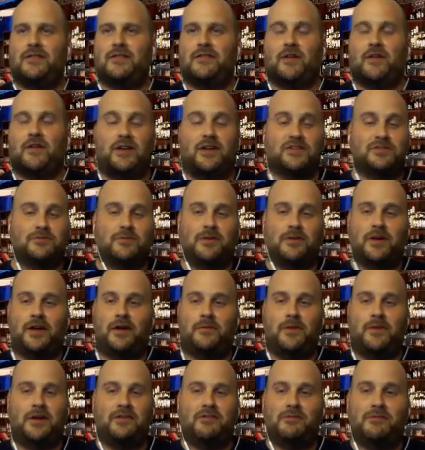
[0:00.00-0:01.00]
I swear I
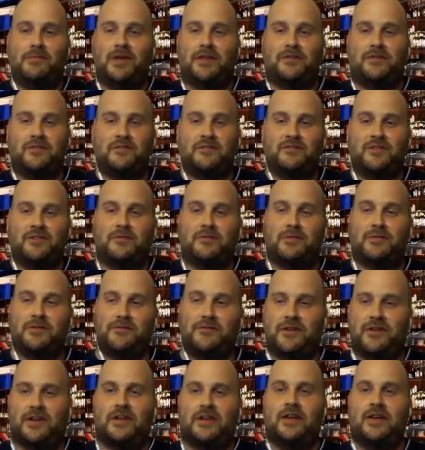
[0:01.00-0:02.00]
might even make this up to be
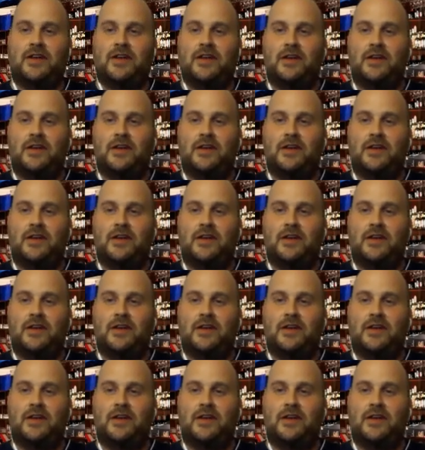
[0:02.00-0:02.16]
funny.